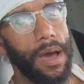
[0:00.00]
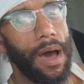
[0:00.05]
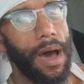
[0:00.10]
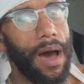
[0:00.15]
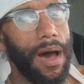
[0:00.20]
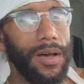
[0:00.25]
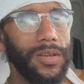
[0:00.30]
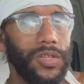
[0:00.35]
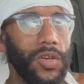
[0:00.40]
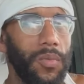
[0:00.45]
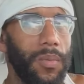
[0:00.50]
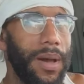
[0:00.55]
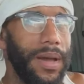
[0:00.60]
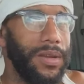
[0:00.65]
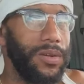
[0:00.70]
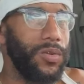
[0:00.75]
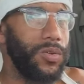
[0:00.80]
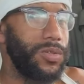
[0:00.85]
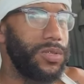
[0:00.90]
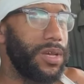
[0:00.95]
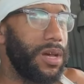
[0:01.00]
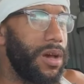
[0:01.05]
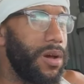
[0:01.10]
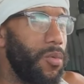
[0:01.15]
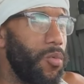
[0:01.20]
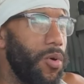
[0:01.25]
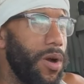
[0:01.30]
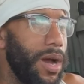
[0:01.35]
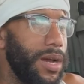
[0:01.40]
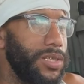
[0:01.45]
I also might do
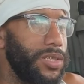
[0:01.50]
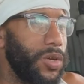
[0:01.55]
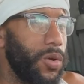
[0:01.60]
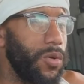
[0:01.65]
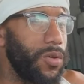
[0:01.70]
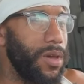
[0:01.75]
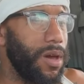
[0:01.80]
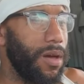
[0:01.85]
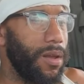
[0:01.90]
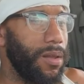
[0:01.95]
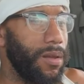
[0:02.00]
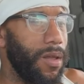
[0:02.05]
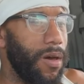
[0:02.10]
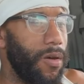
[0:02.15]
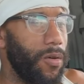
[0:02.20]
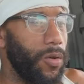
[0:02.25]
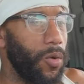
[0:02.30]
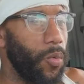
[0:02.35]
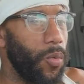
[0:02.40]
something where I show y'all along the